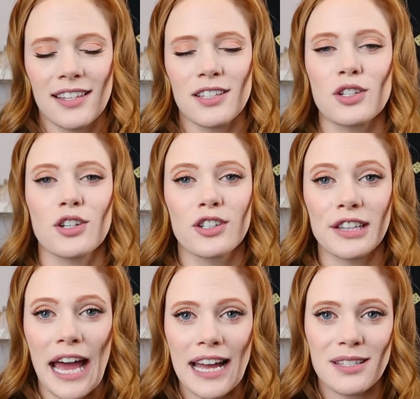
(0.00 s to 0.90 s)
These are your
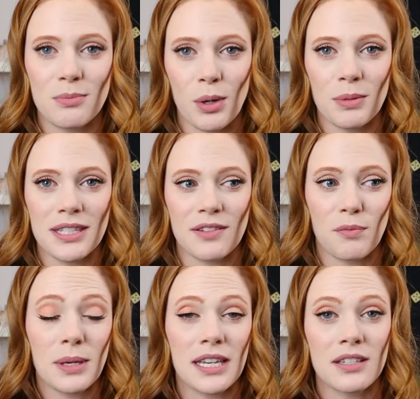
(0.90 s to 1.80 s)
last moments
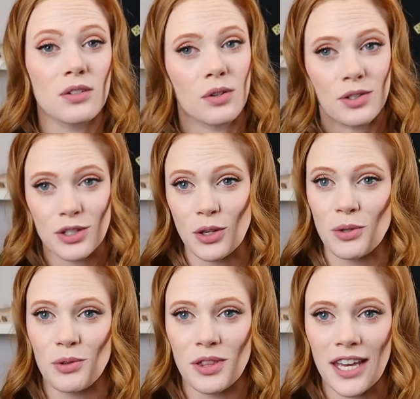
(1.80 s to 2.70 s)
of peace, or so
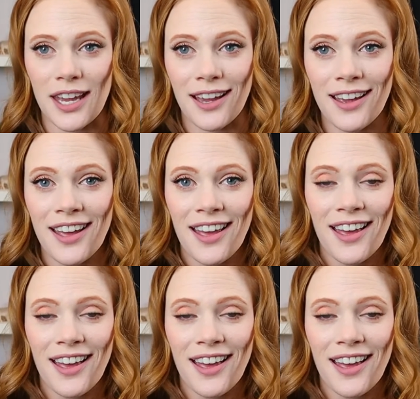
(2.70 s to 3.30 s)
you think,